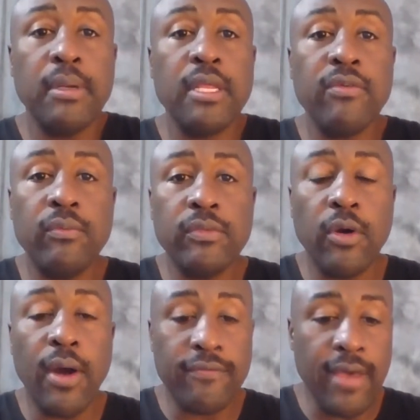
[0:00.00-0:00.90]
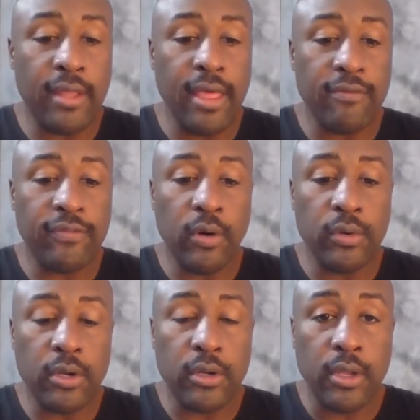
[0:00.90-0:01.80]
But even though I found that
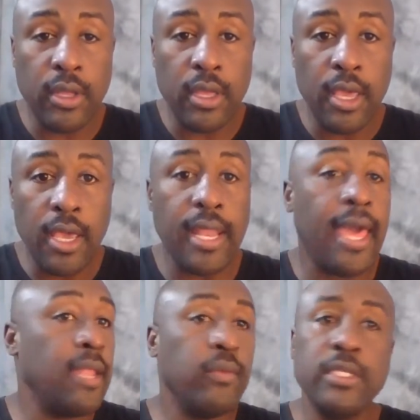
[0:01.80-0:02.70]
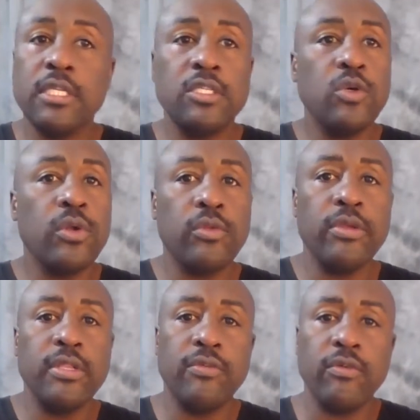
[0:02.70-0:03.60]
folder, and I went to 2 or
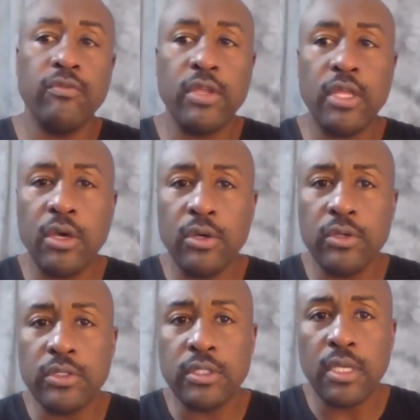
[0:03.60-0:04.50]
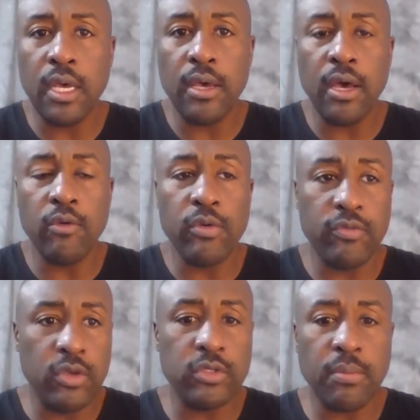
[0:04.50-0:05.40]
3 different videos,
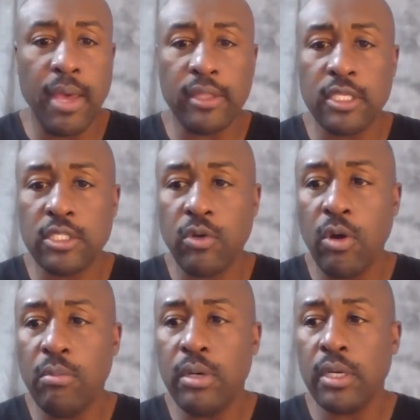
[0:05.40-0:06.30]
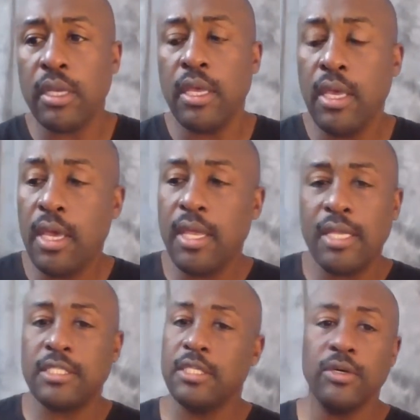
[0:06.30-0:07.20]
reviews about this Chromebook,
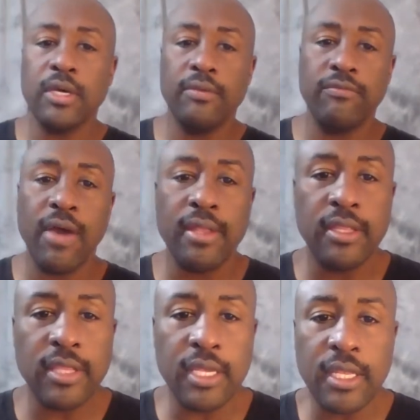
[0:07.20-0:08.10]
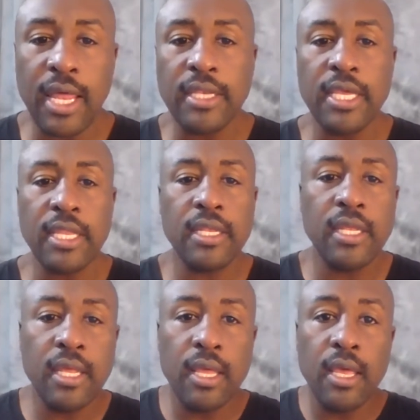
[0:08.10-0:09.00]
and I still couldn't find the thing that I
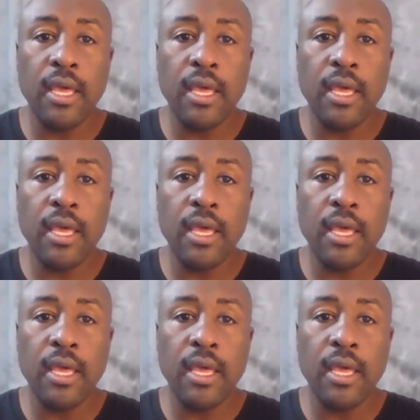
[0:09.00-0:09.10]
needed.